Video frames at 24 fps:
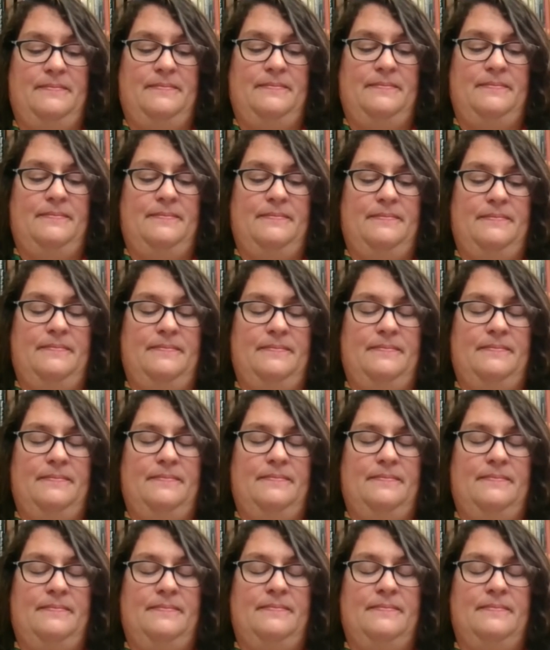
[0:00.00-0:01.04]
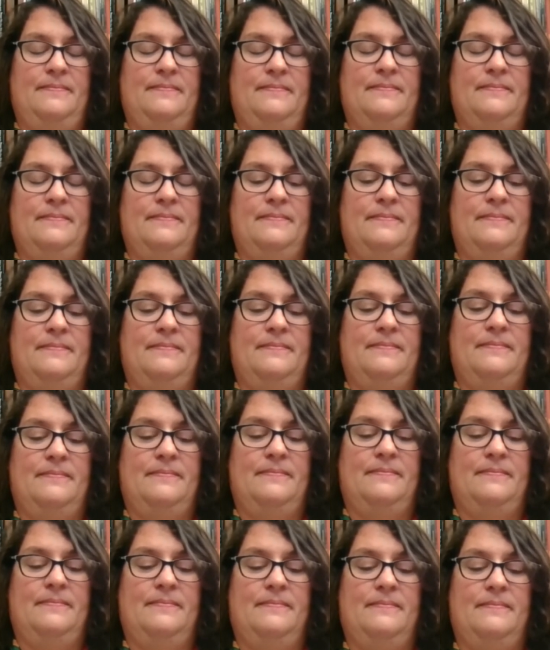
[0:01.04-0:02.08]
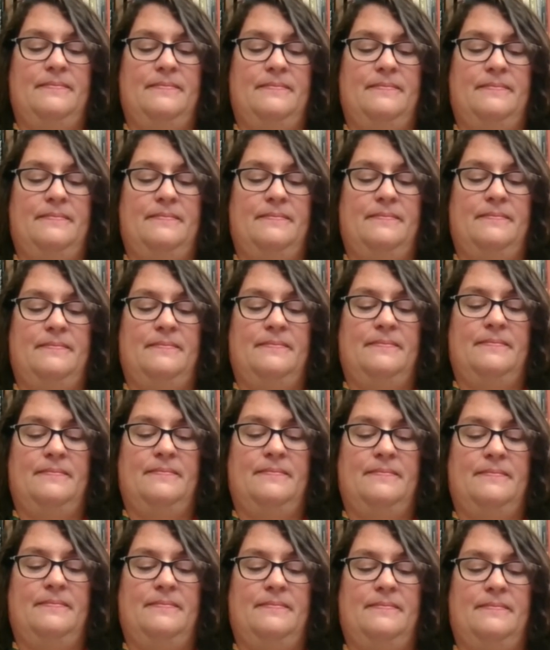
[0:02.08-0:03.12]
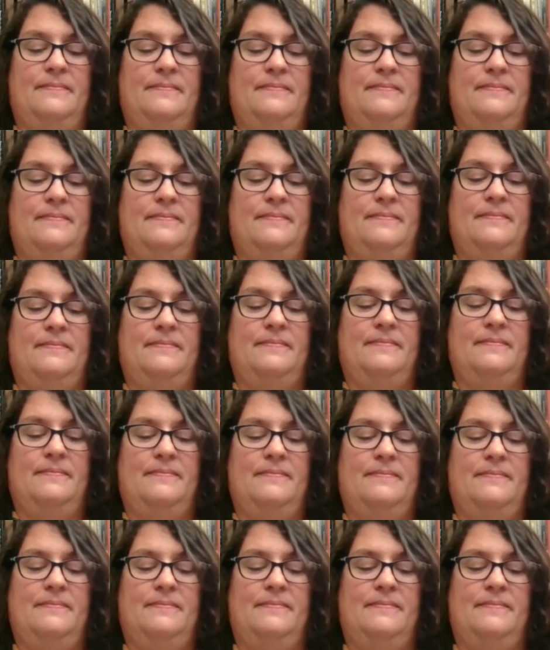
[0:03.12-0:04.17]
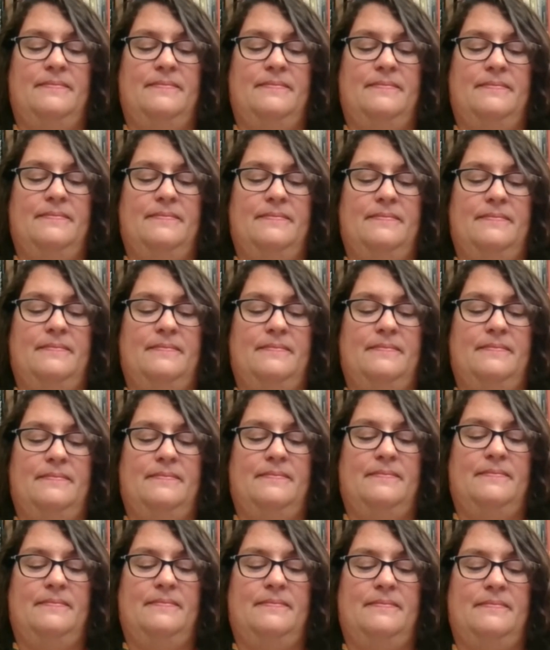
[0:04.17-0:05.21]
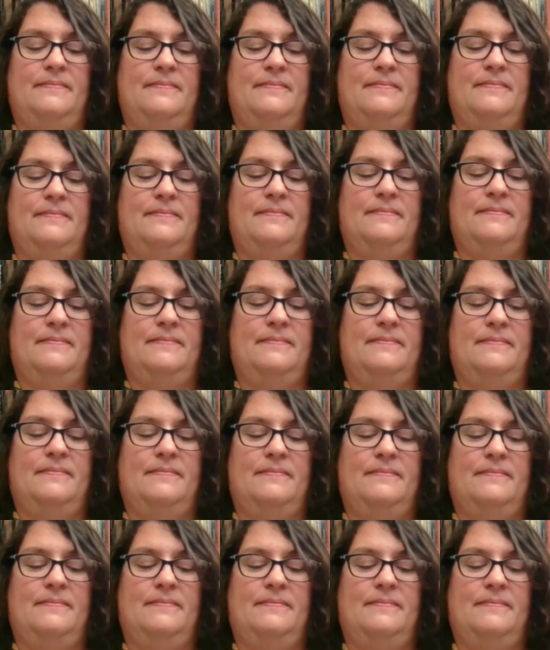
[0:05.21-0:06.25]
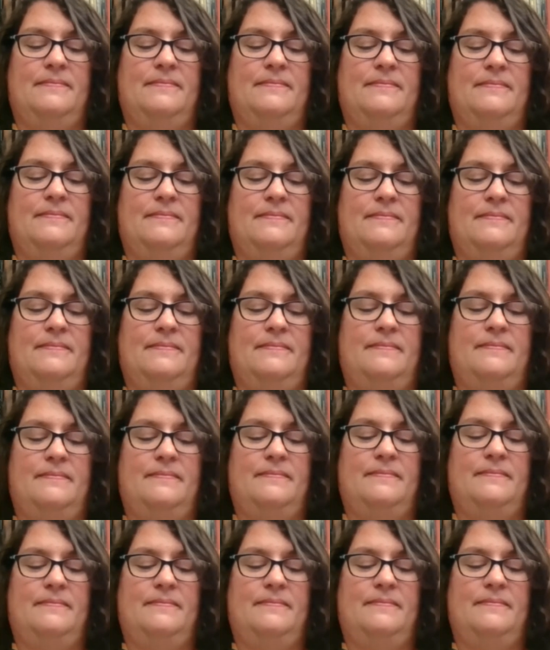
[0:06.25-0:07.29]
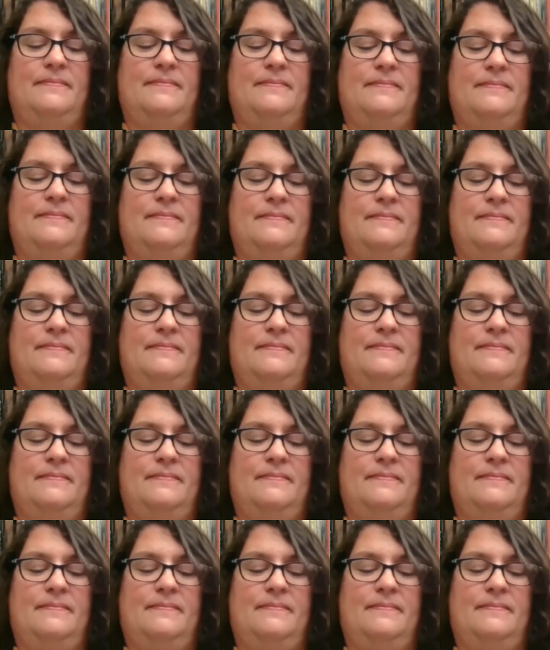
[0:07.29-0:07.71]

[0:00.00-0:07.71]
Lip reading: Nobody speaks.